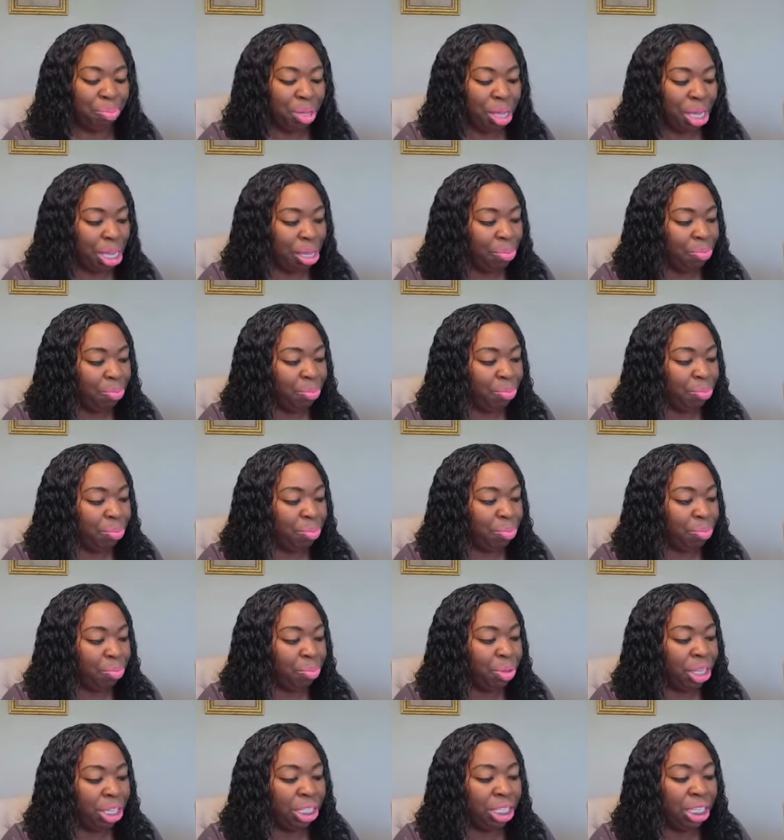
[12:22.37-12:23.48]
um,
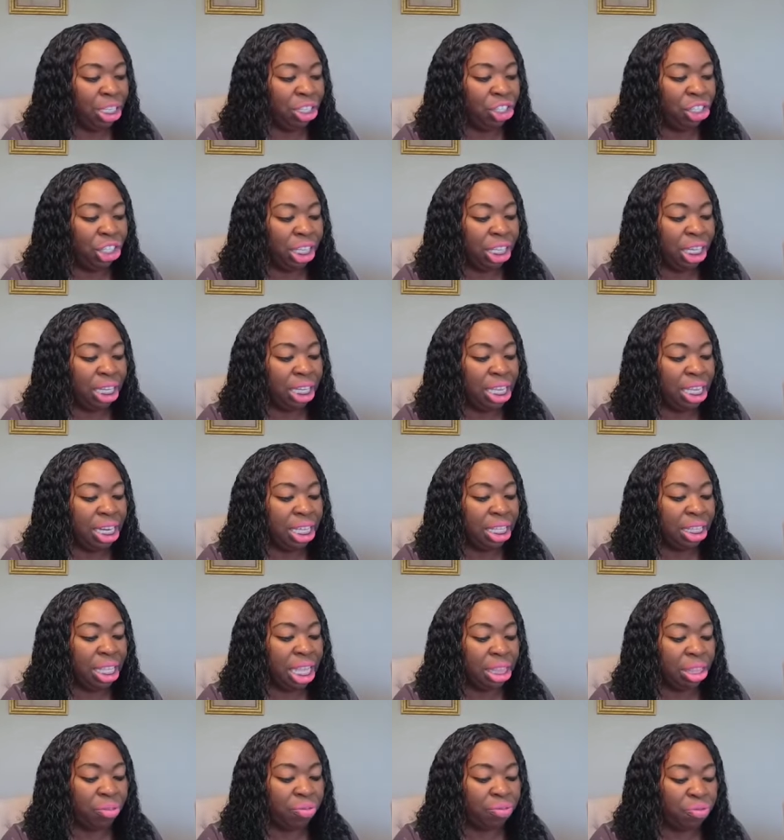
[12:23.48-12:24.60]
be teaching and leading,
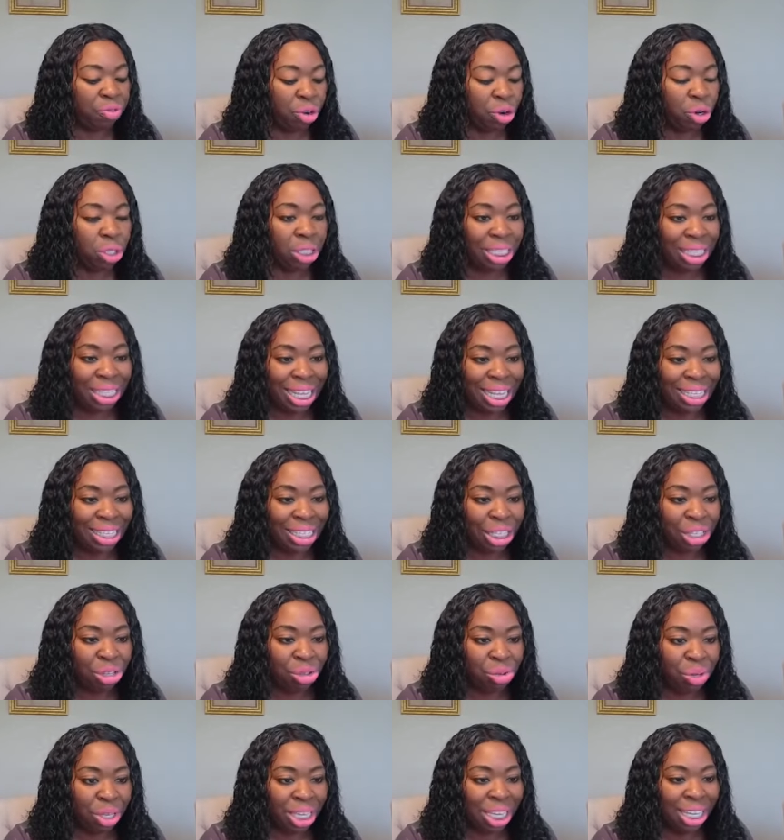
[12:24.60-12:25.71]
that the first lesson
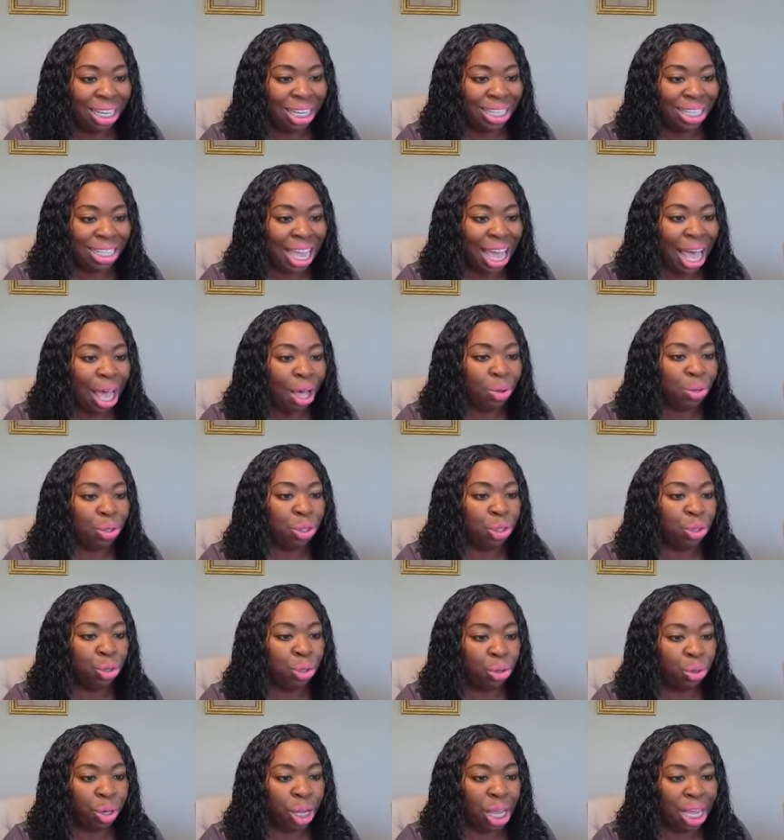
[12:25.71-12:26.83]
you get is how to
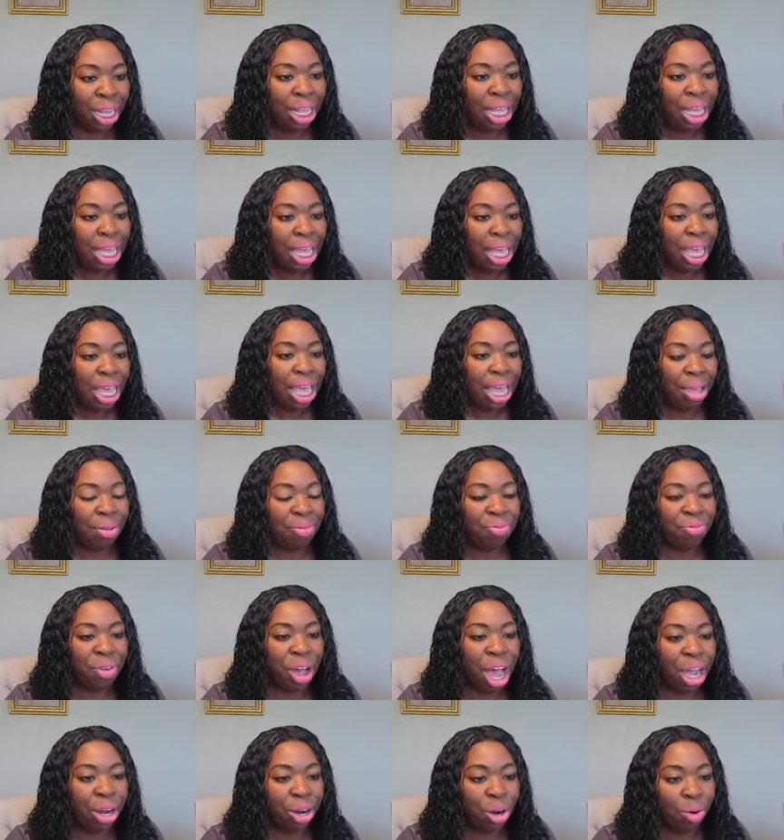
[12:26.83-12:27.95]
create a
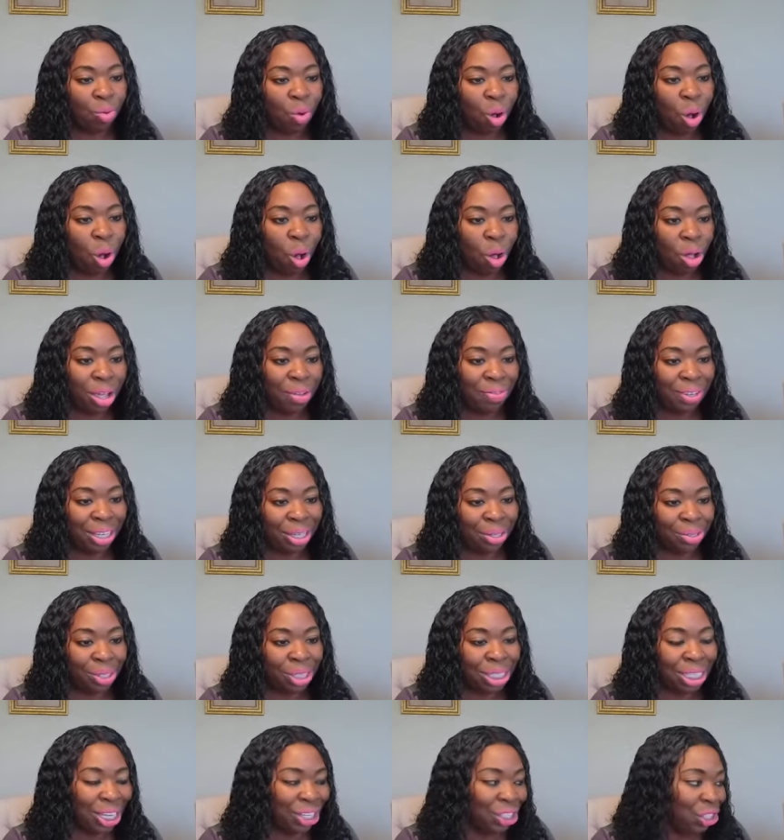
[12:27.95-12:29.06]
firewall of
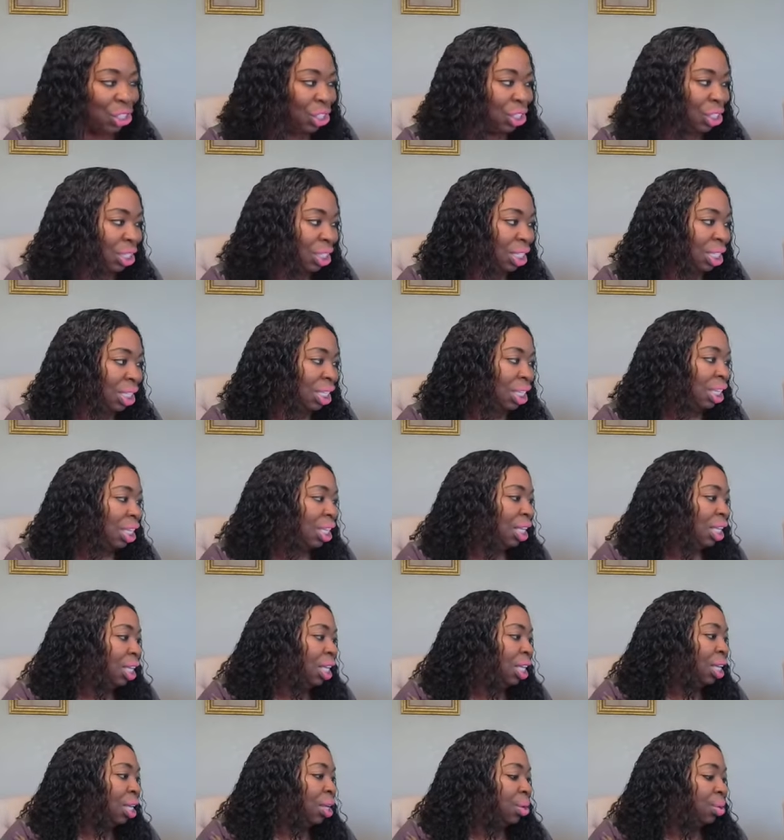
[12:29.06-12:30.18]
intercession.
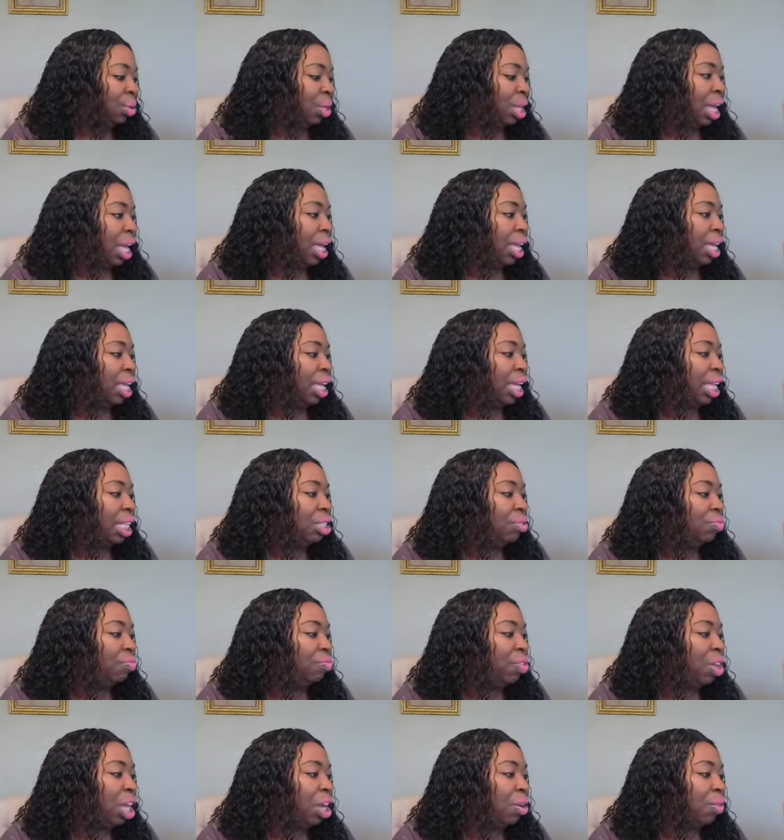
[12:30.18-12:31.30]
Okay, it's
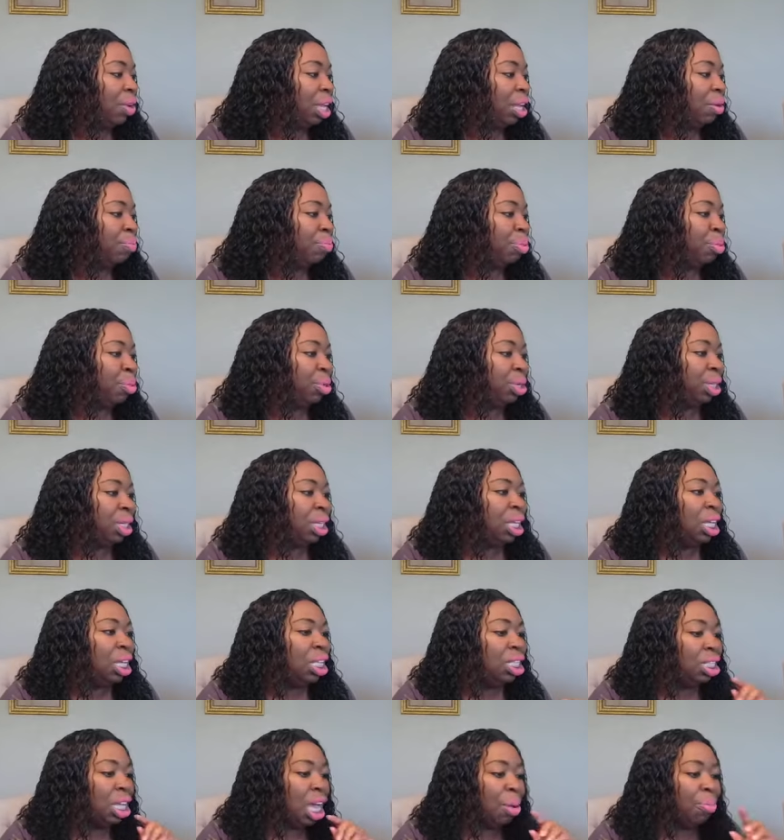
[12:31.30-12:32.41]
very important.
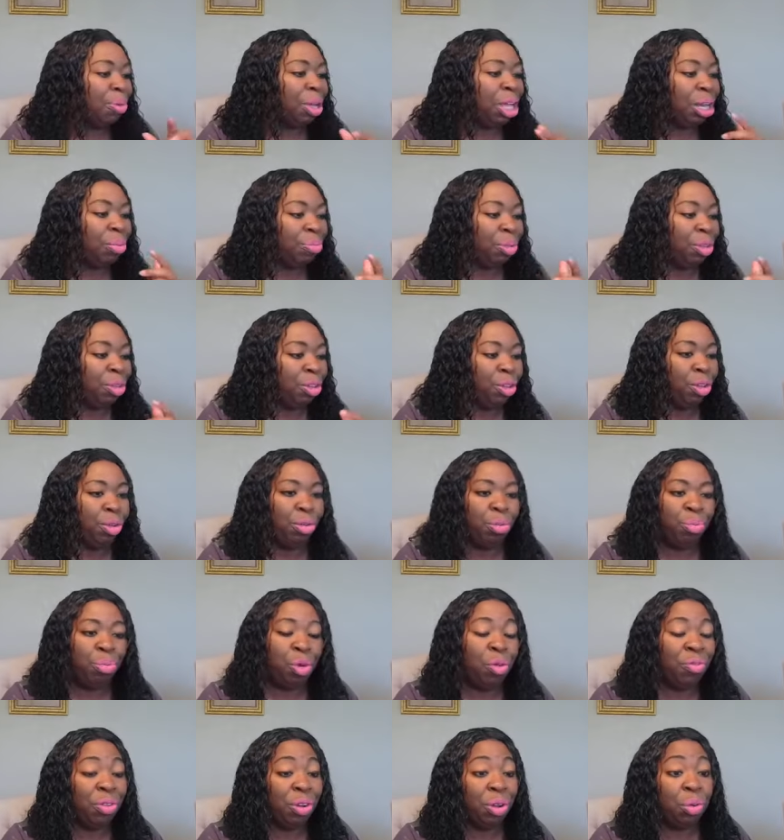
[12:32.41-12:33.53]
So I'm going to be
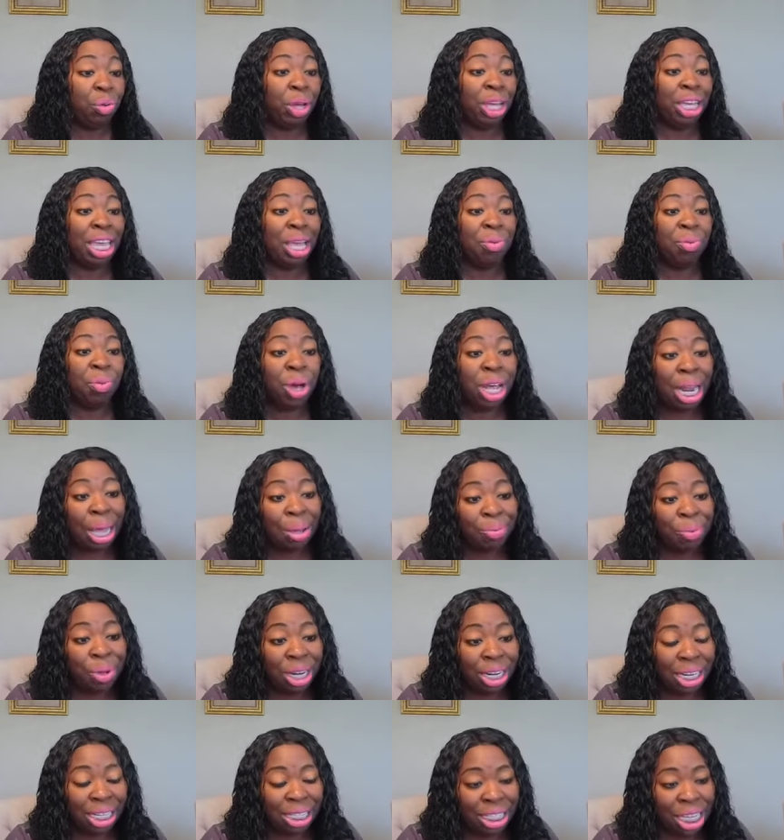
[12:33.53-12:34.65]
moving quick. And what I
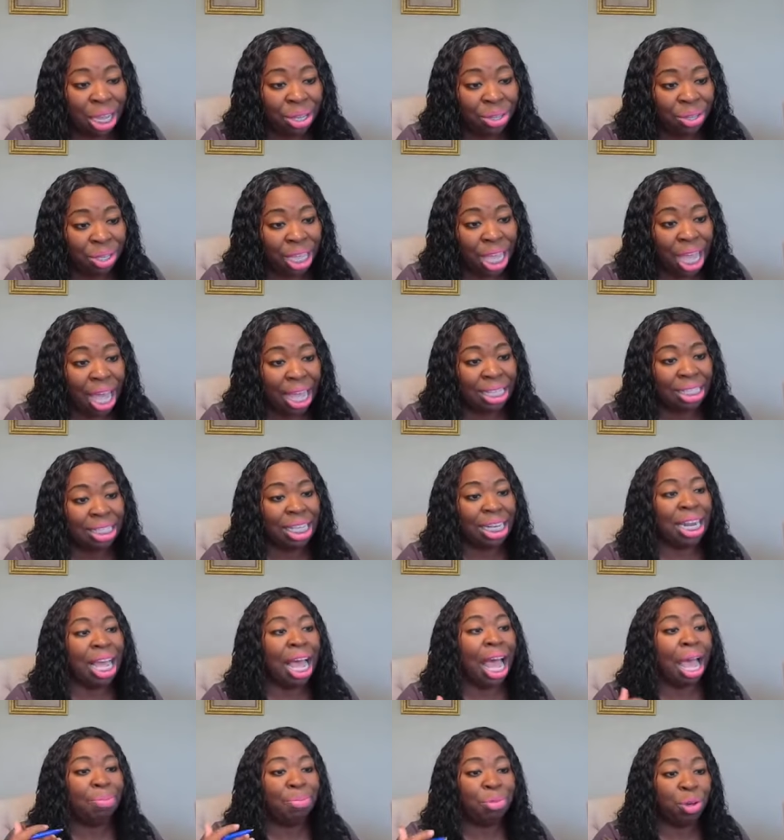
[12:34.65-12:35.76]
wanted to tell you guys that
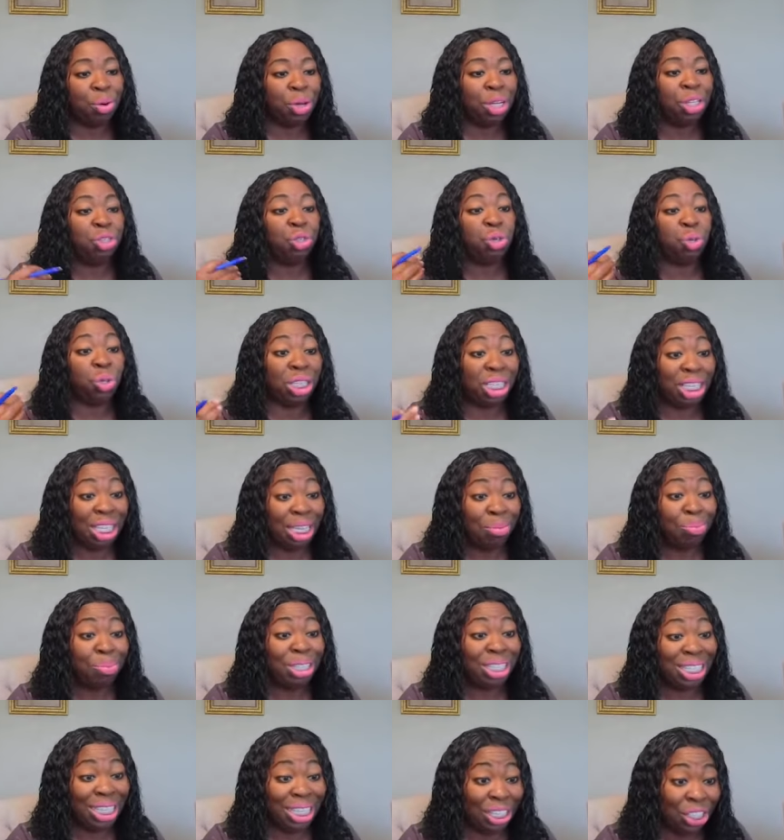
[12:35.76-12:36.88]
I'm going to
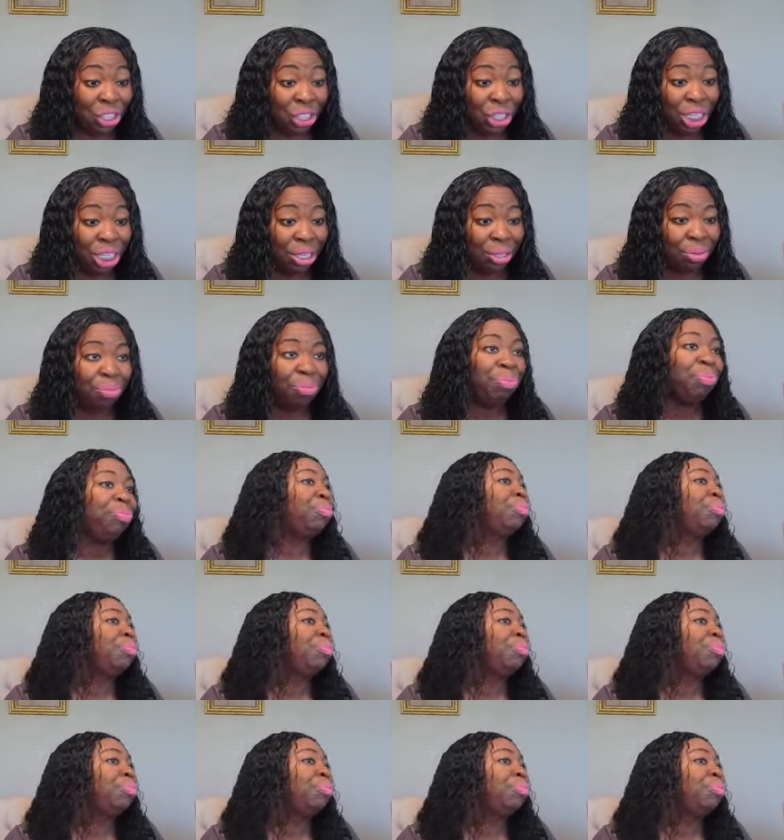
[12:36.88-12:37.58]
keep teaching